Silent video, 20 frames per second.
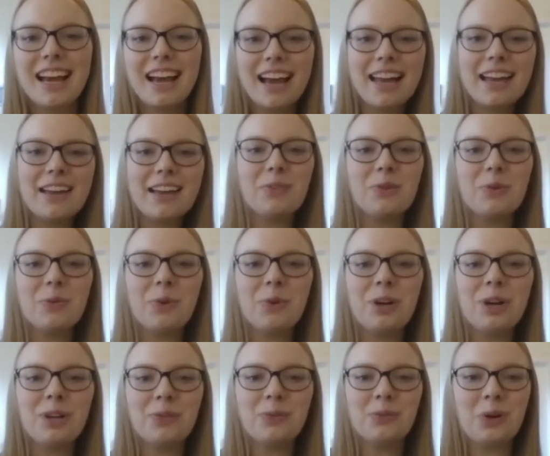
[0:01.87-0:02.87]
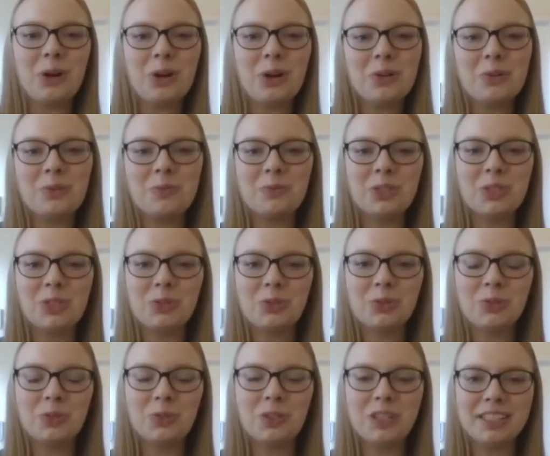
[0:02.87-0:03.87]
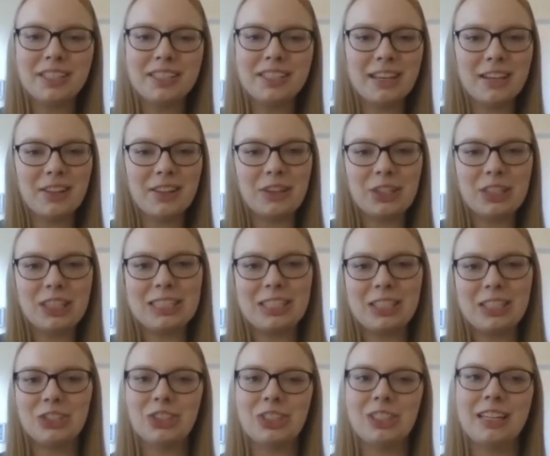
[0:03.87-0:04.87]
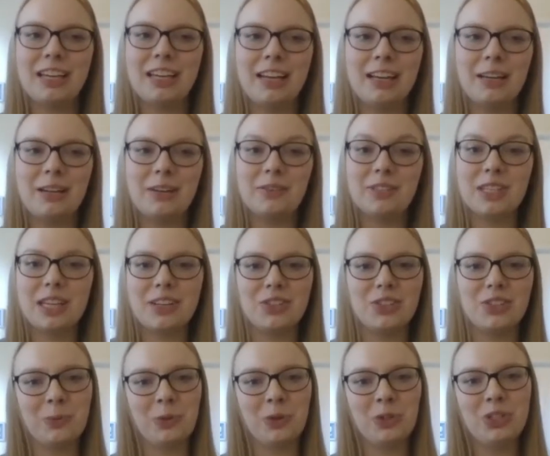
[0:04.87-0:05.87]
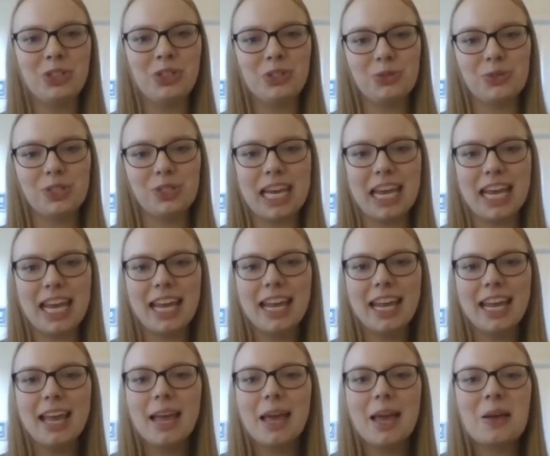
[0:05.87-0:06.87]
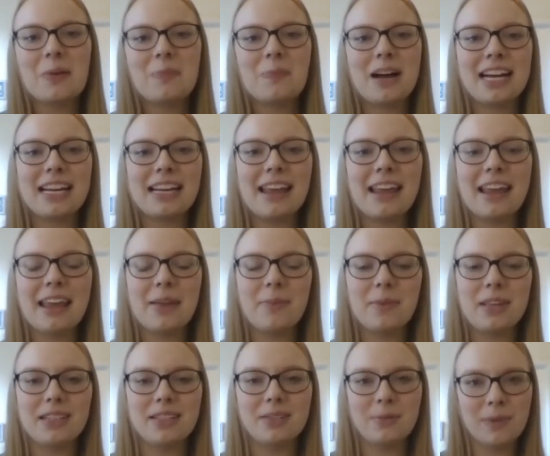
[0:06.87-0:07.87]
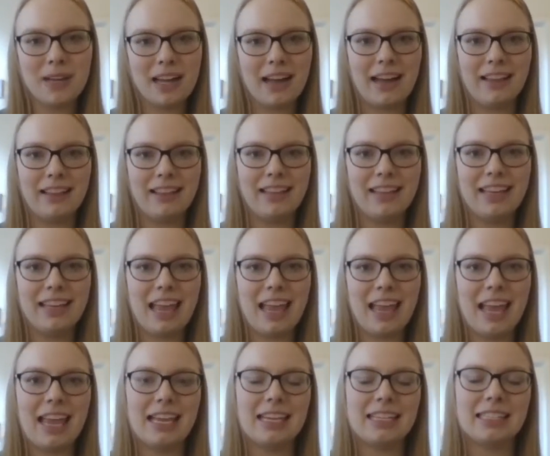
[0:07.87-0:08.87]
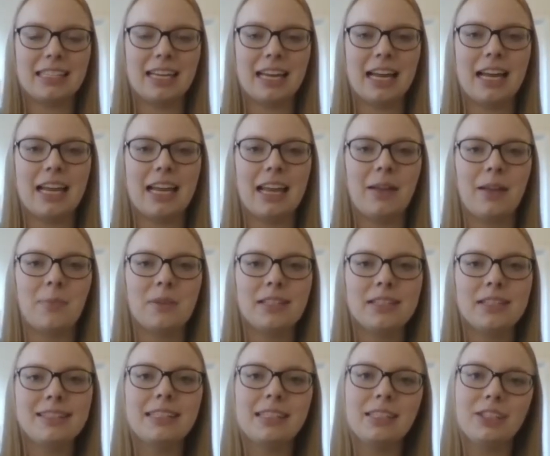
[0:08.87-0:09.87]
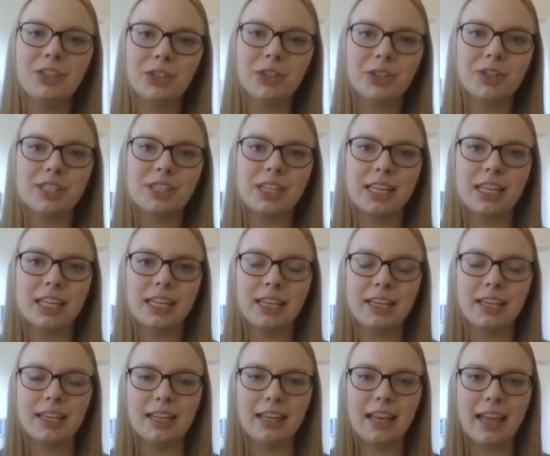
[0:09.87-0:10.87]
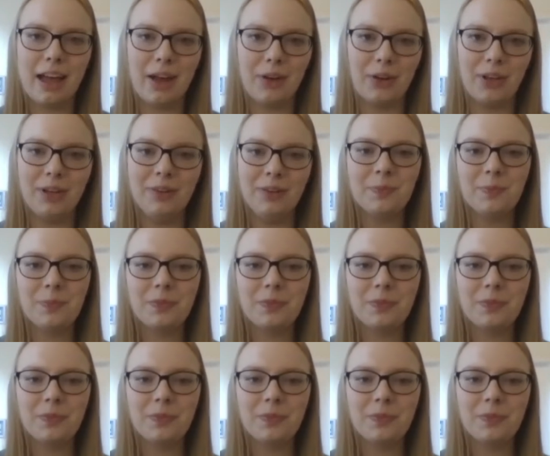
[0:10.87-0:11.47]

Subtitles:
Hi, everyone. Welcome to another edition of Testimony Tuesday. My name is Michila, and I am a senior studying accounting.